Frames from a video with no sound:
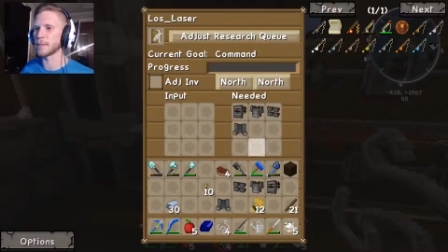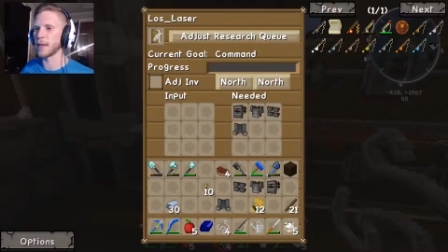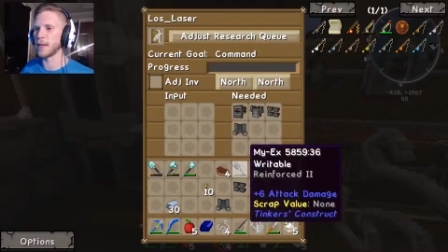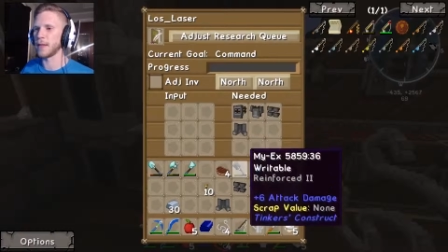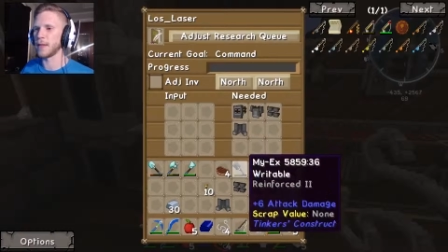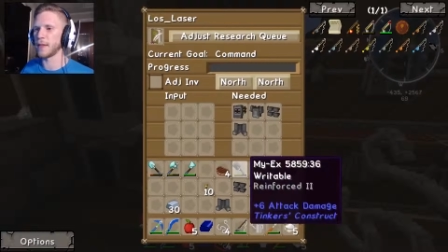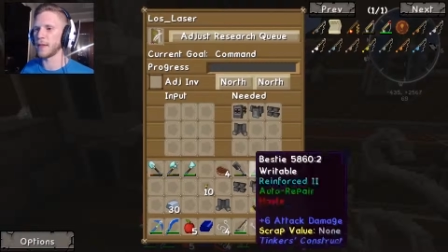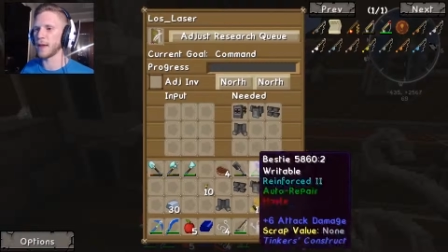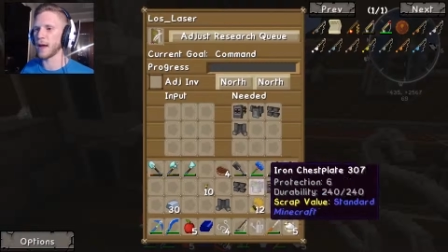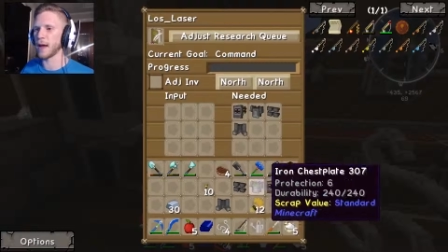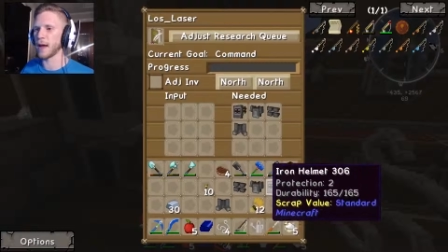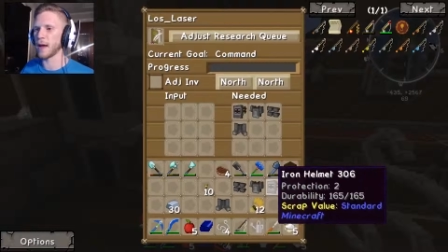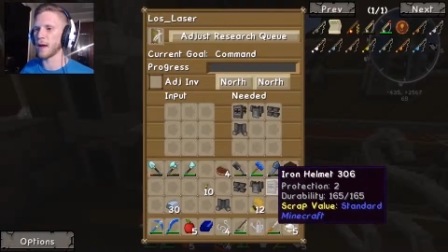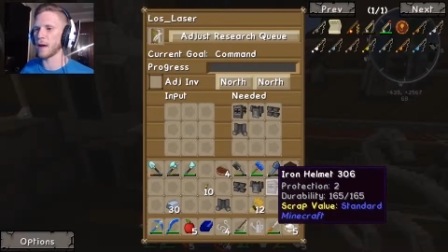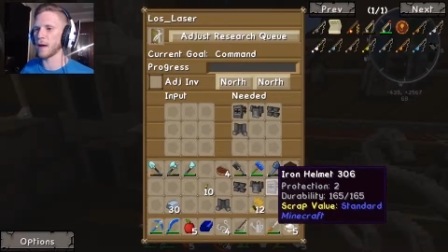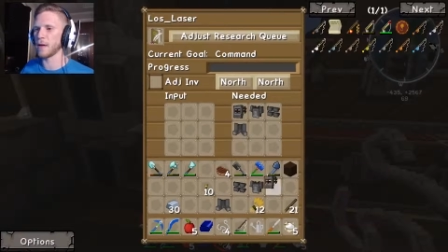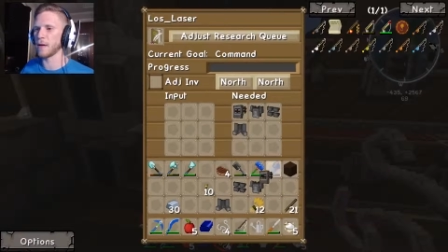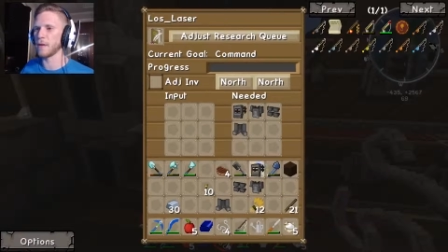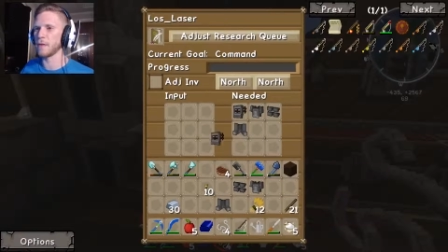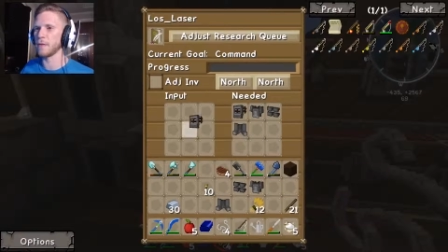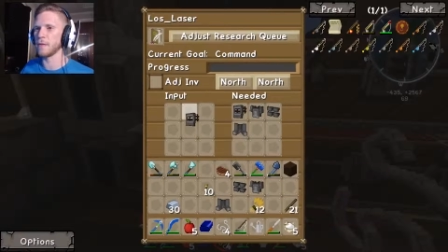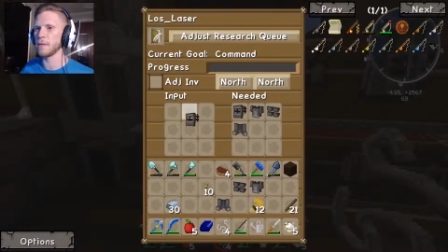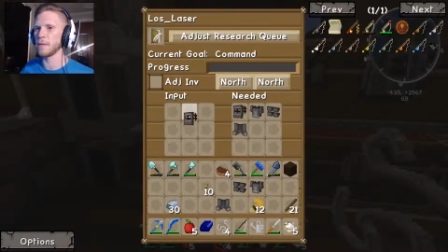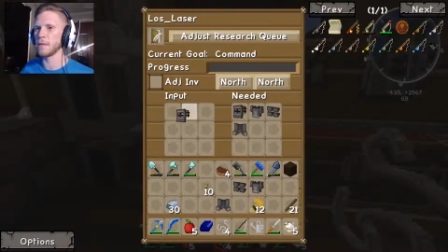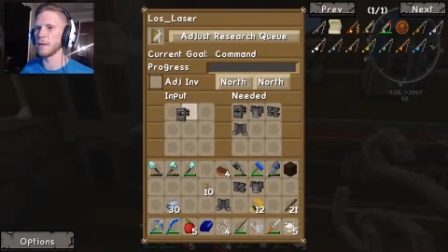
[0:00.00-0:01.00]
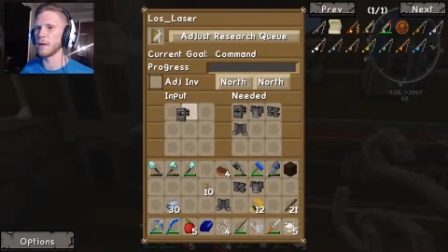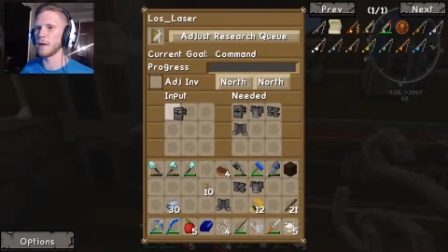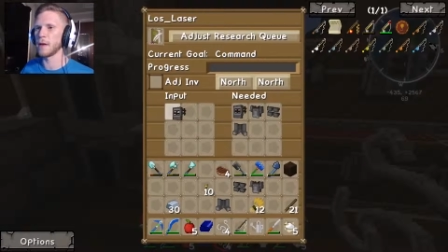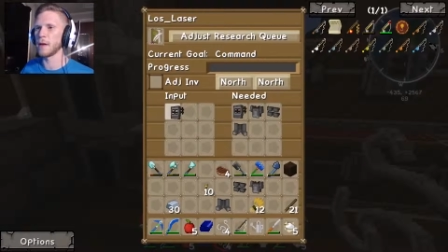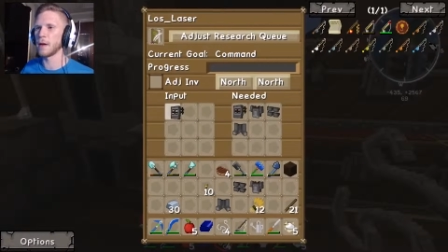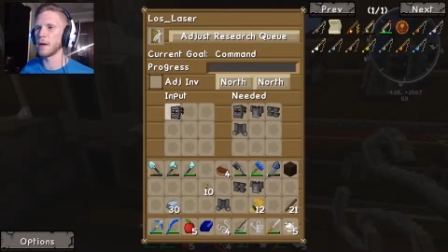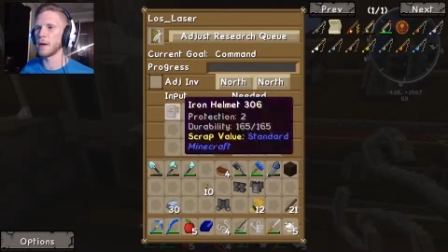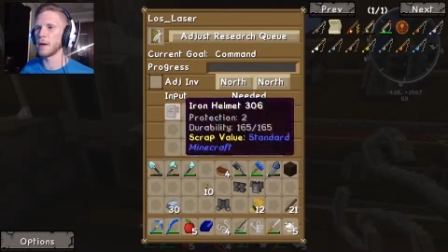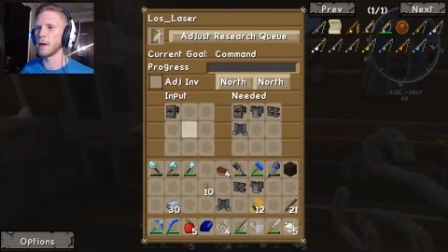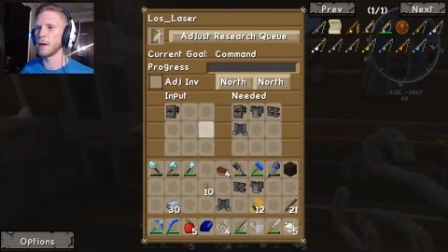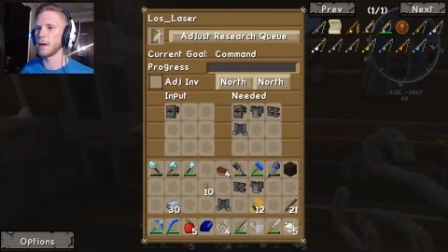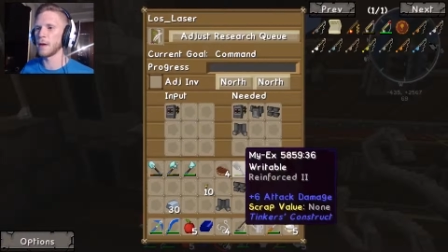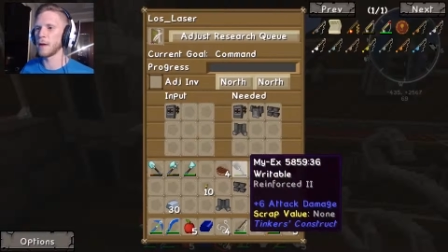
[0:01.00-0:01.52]
And now,
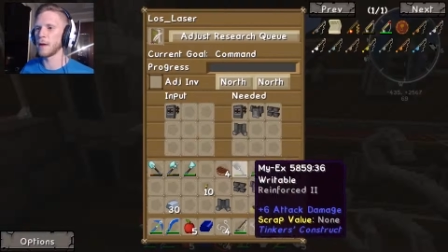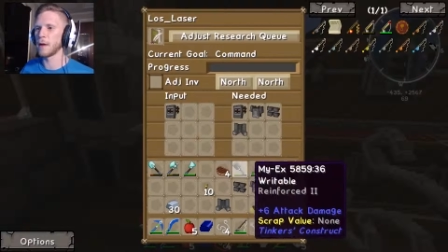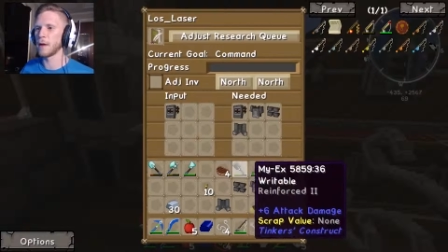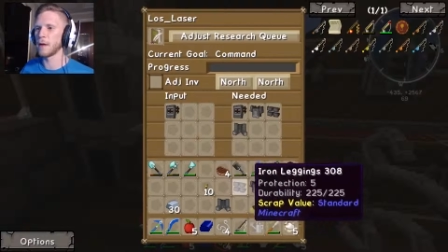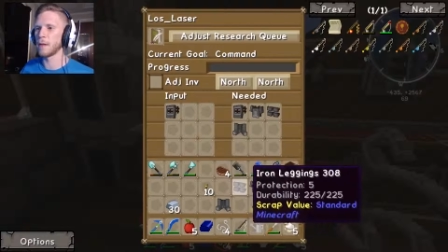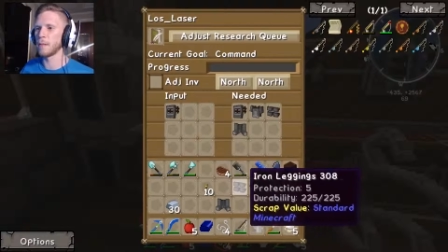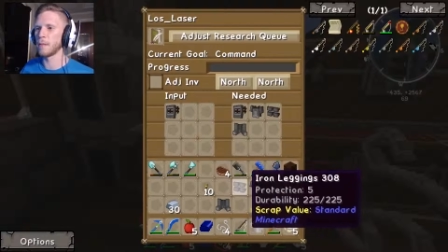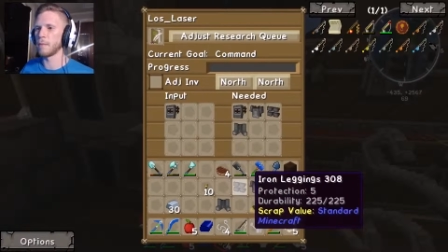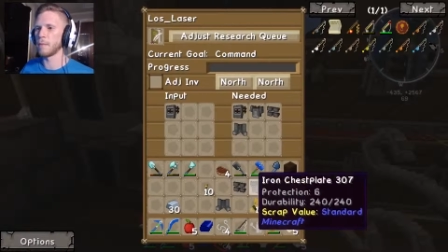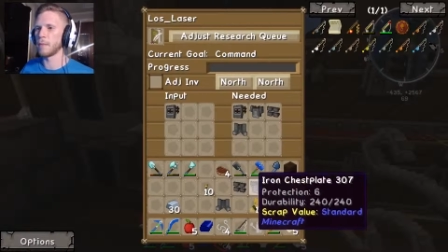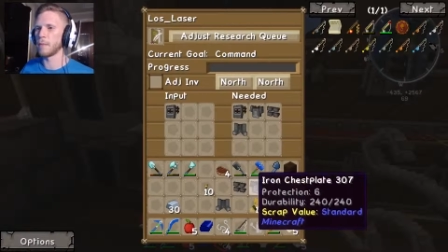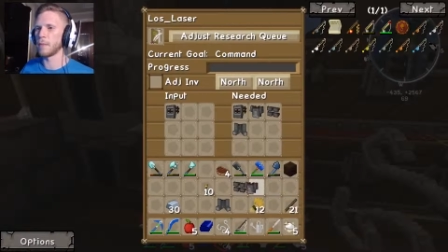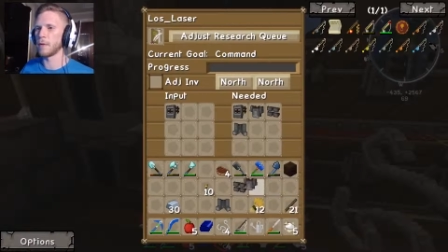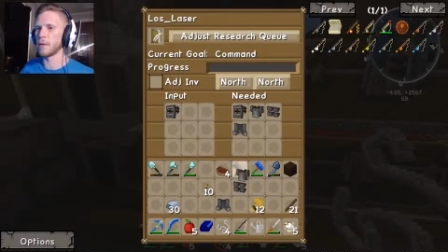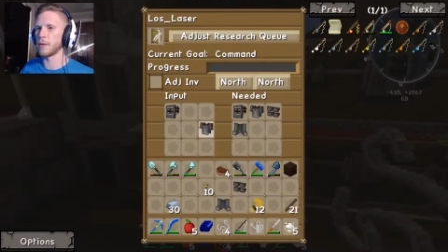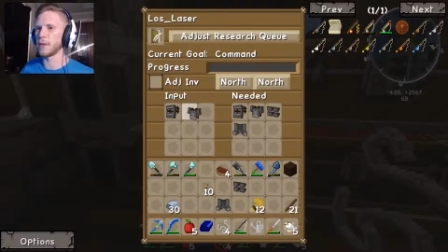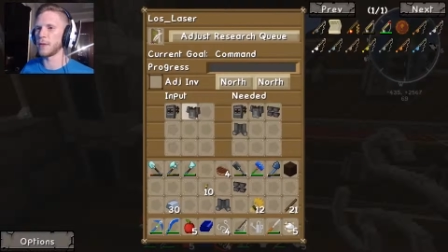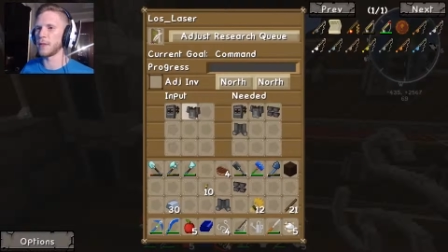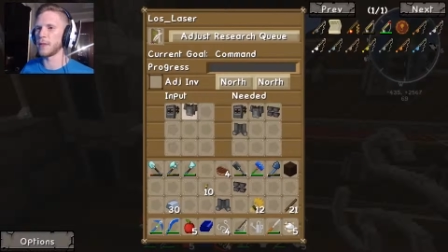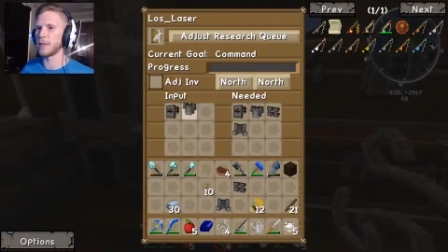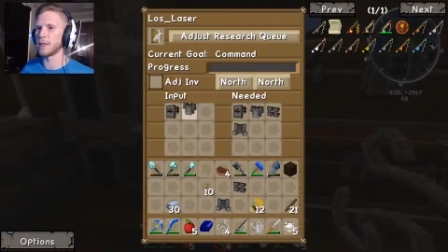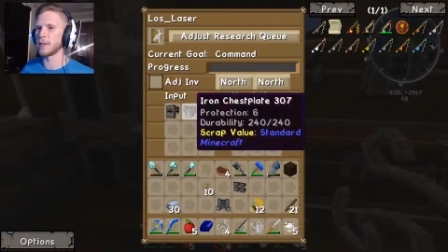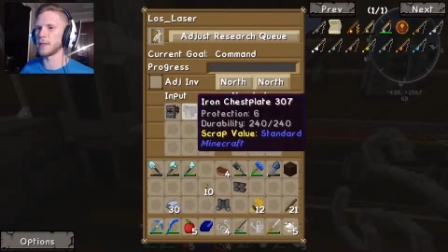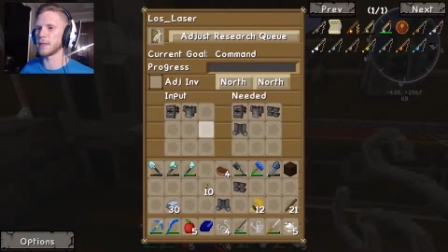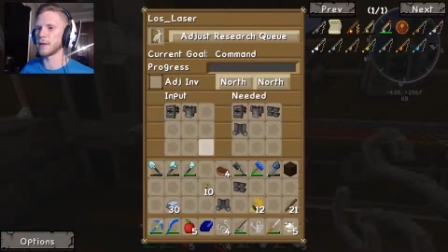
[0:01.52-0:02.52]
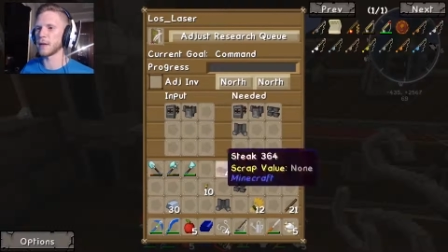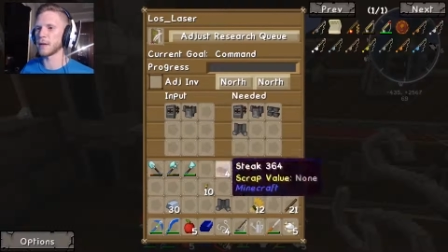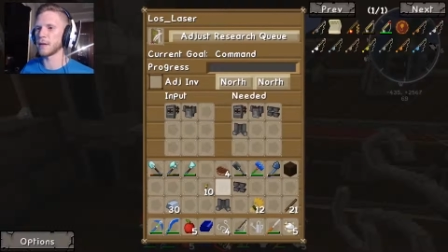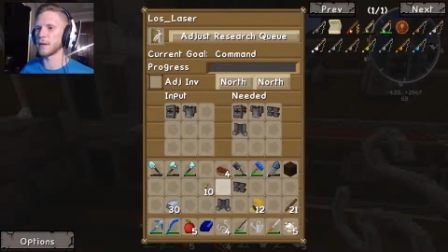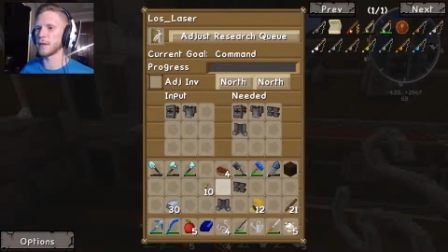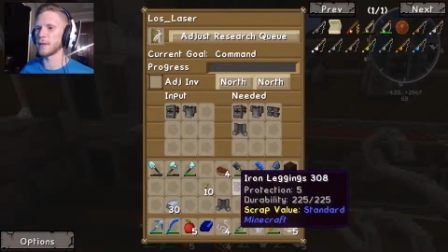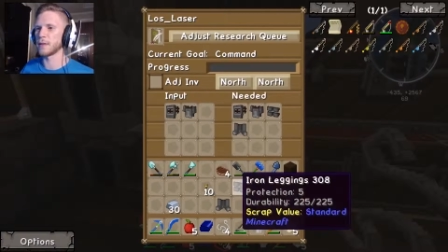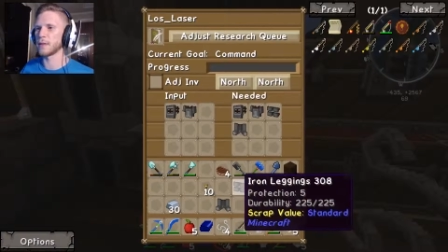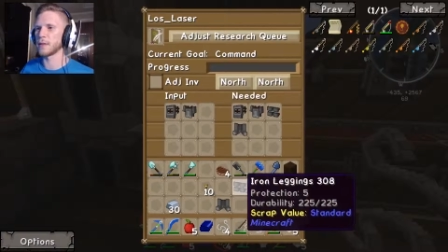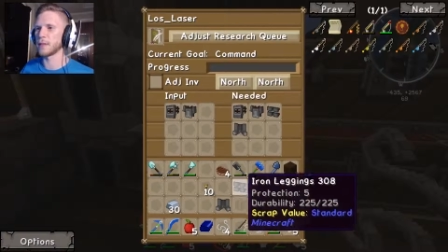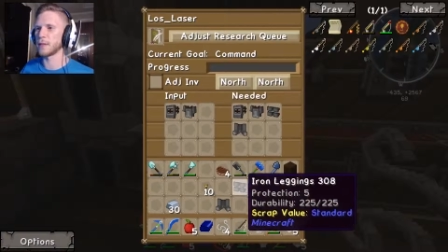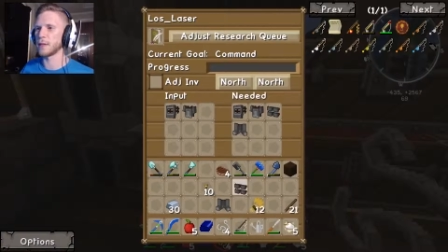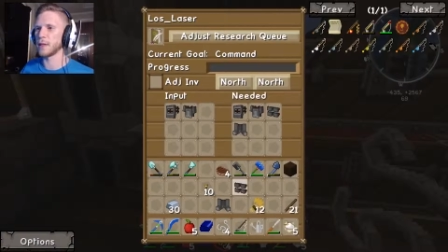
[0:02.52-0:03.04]
put these
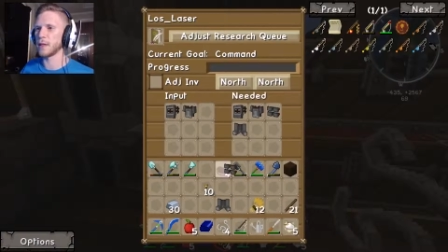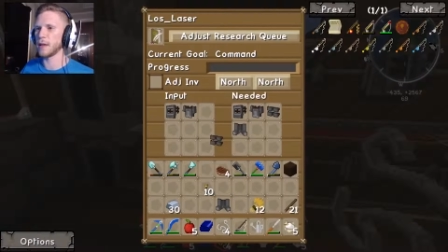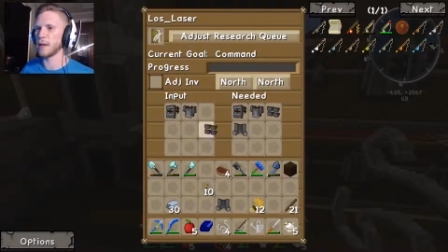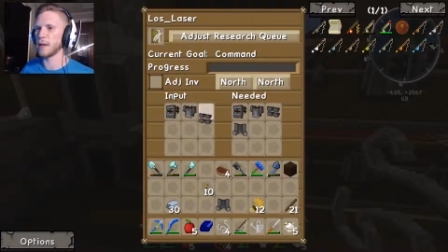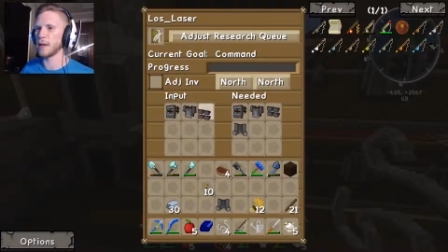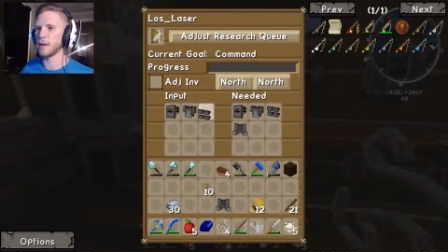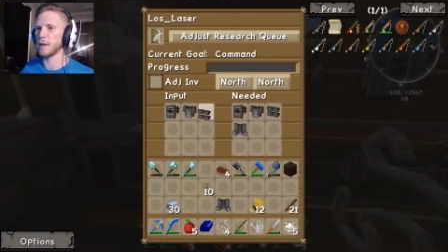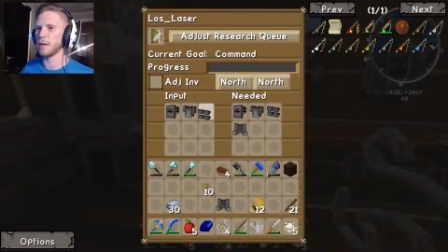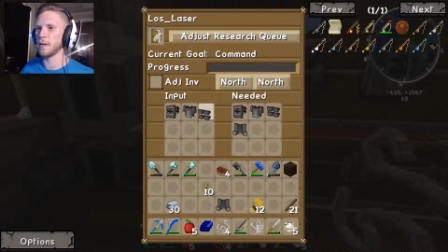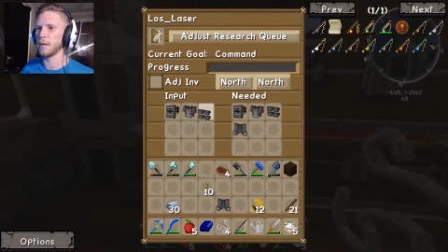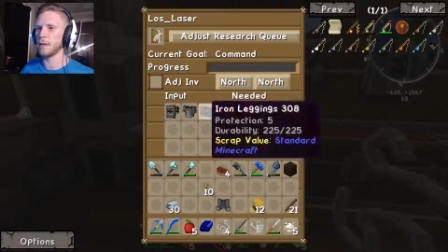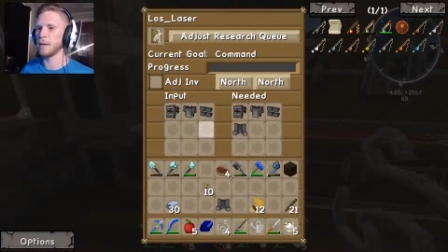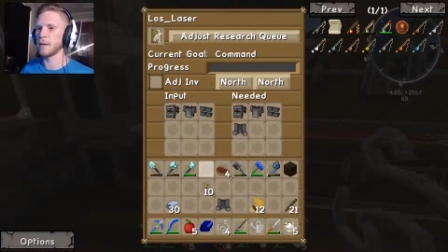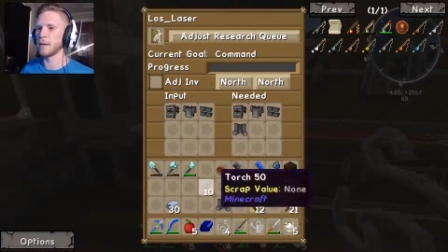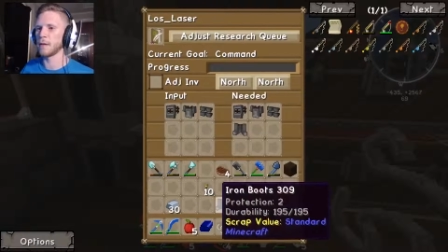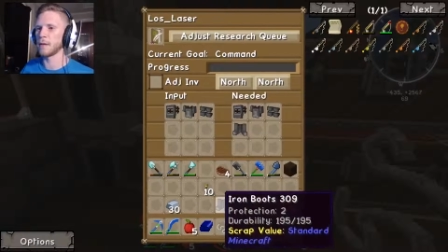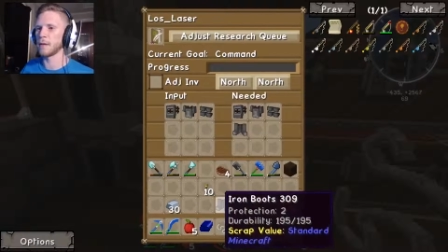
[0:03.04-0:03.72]
suckers in there.